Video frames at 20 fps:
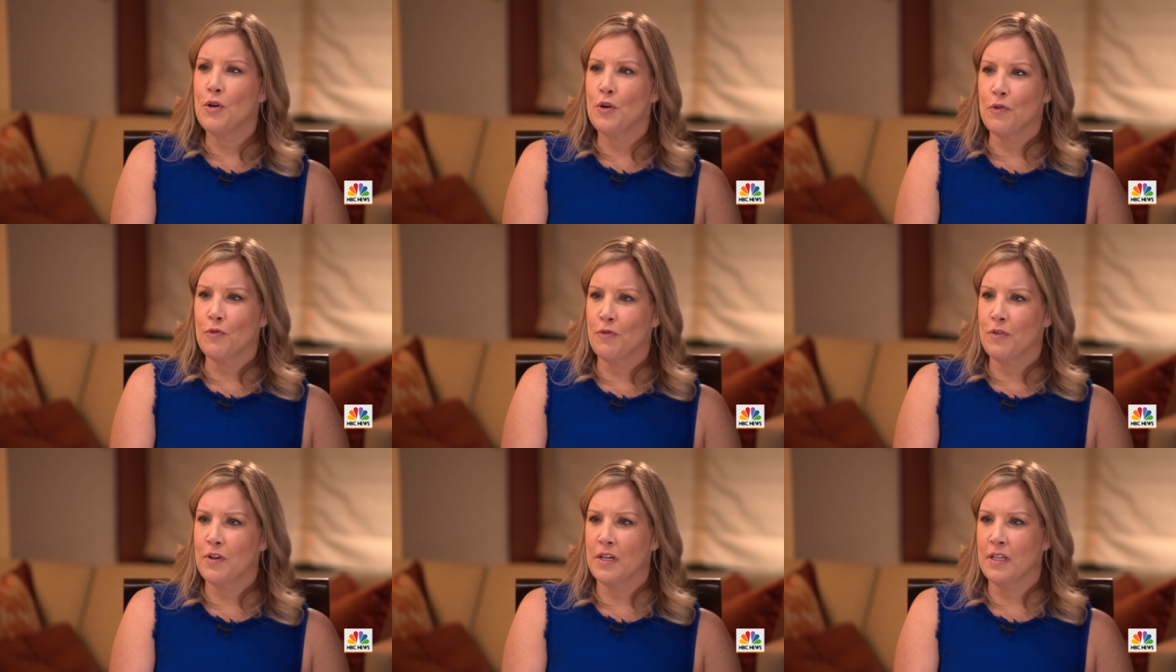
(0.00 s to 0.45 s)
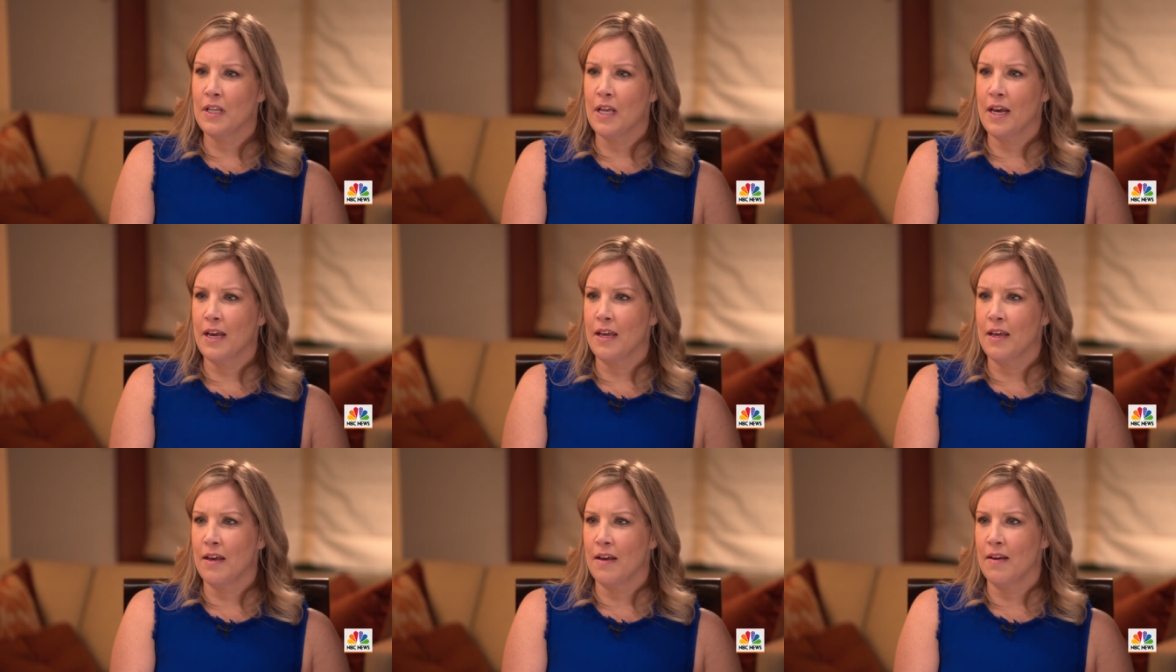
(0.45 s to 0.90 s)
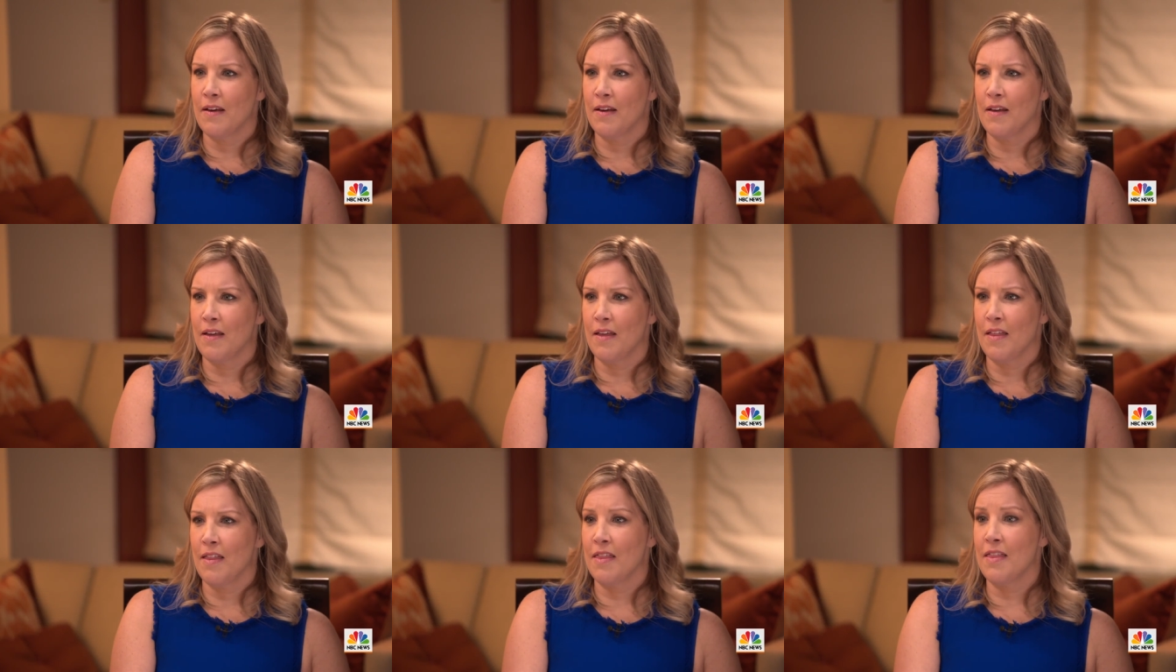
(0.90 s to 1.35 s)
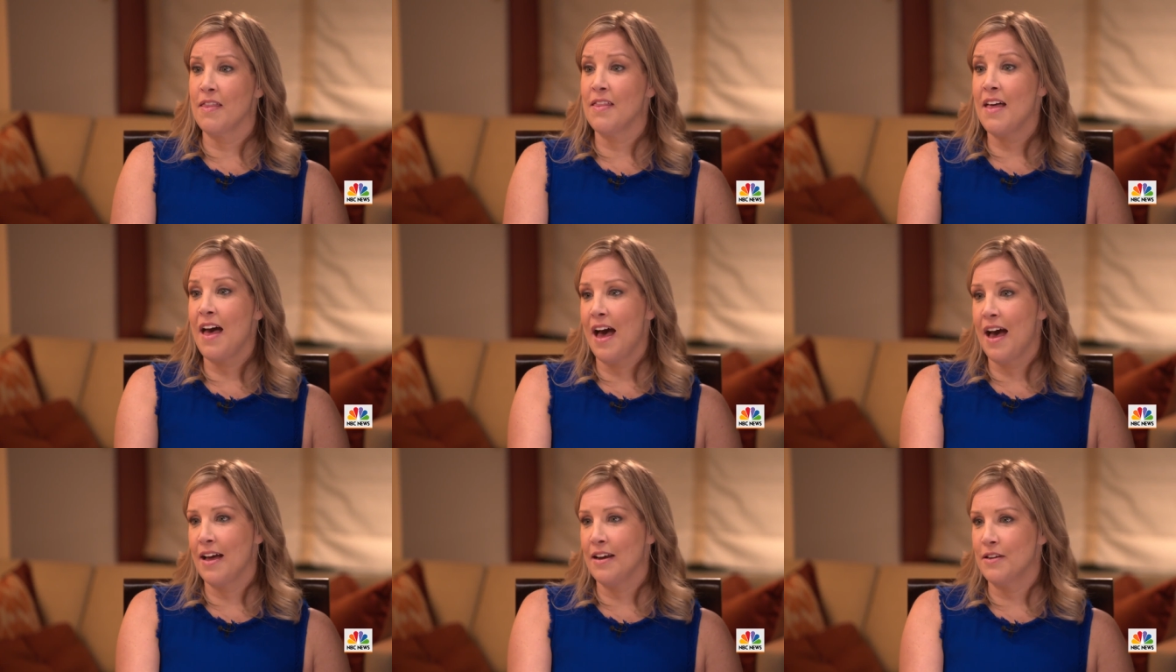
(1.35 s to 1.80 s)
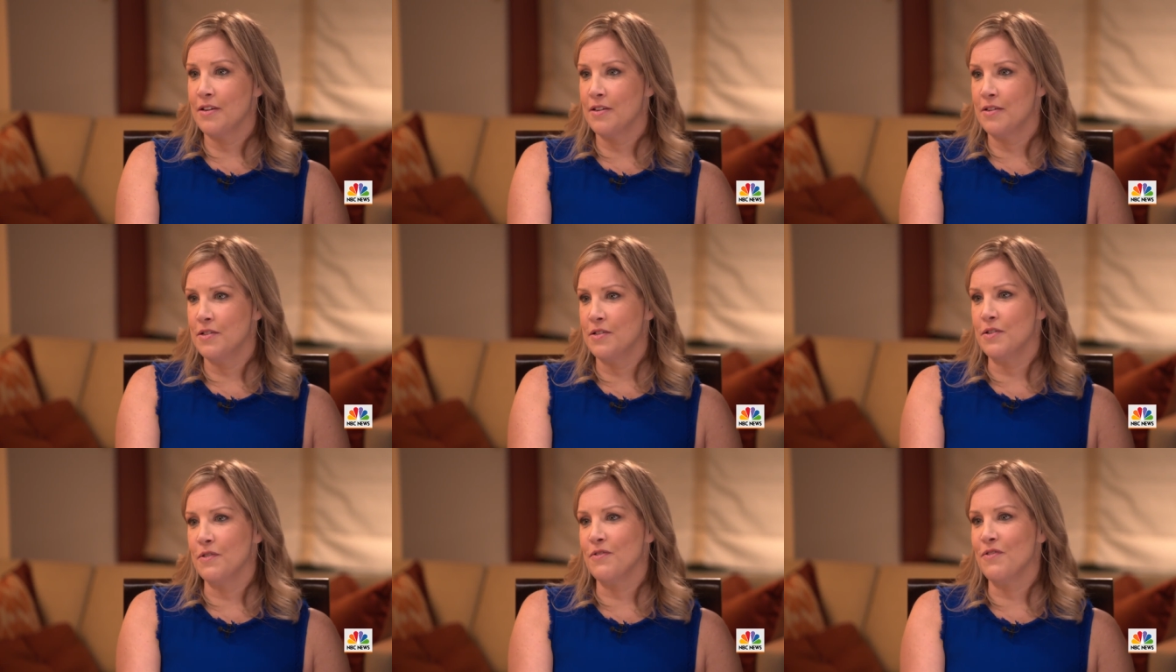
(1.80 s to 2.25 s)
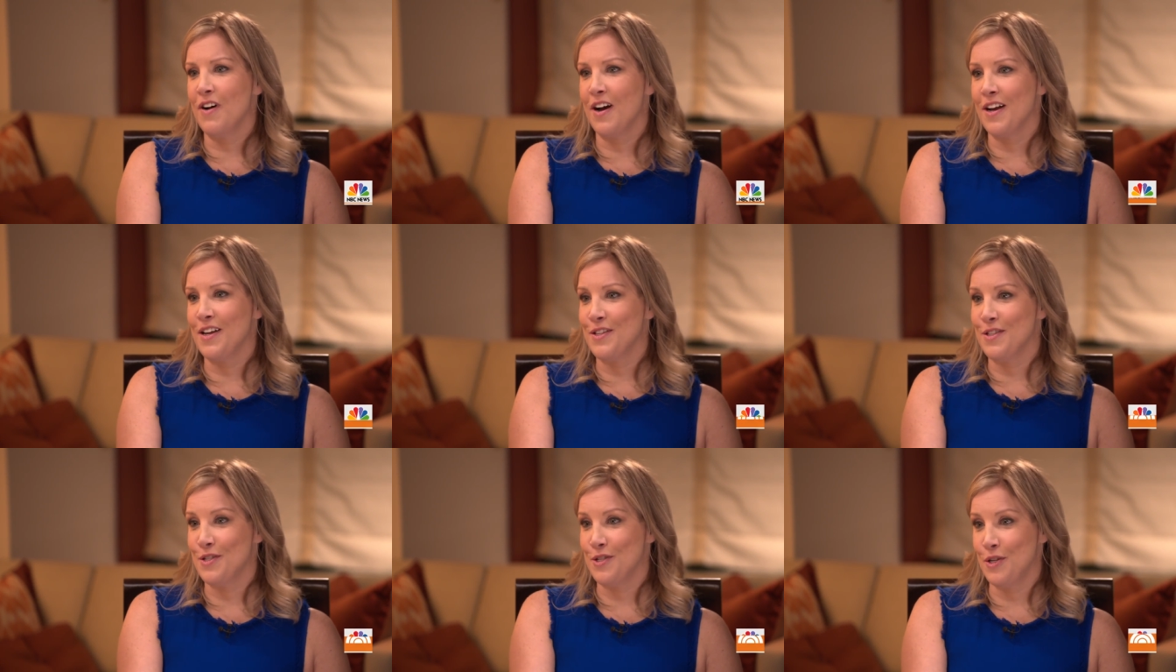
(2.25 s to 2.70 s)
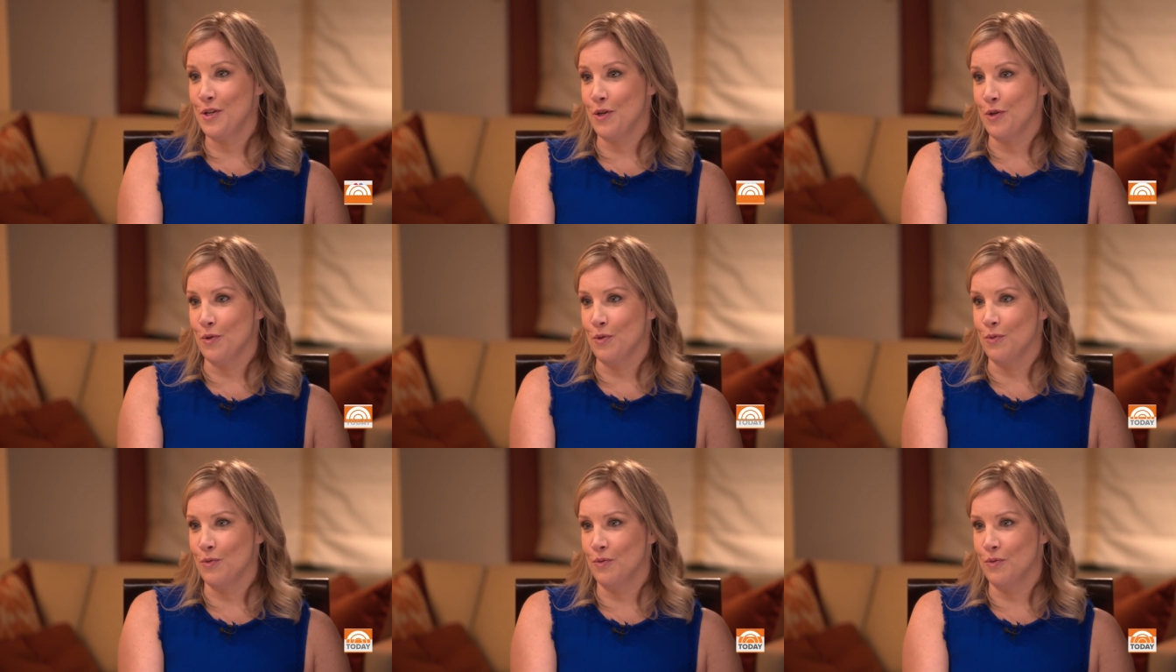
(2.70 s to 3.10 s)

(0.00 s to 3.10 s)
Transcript: don't feel like that defines you?